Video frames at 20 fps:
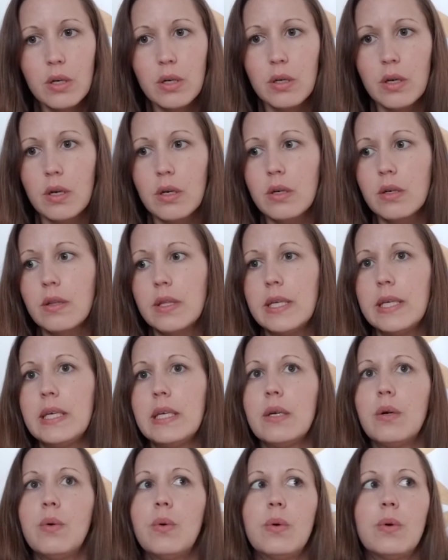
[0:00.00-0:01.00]
gargling
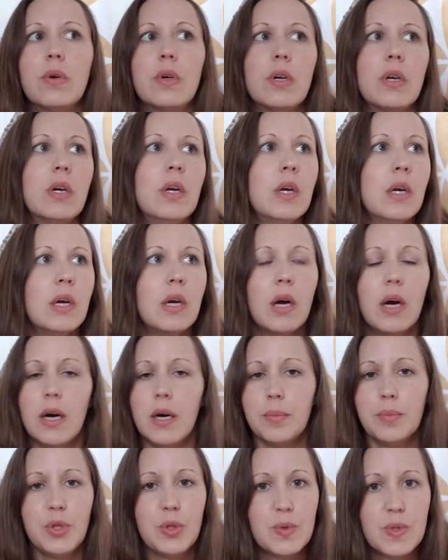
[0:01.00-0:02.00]
or
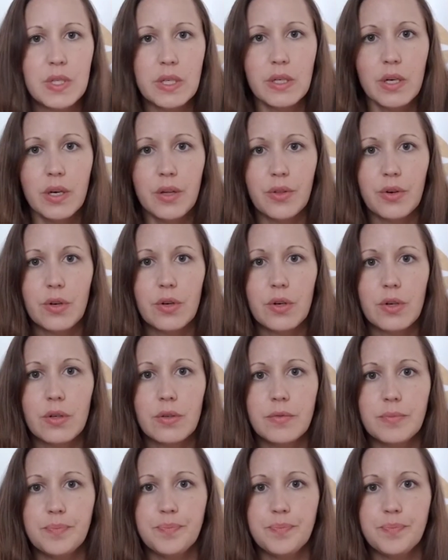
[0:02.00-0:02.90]
um, using other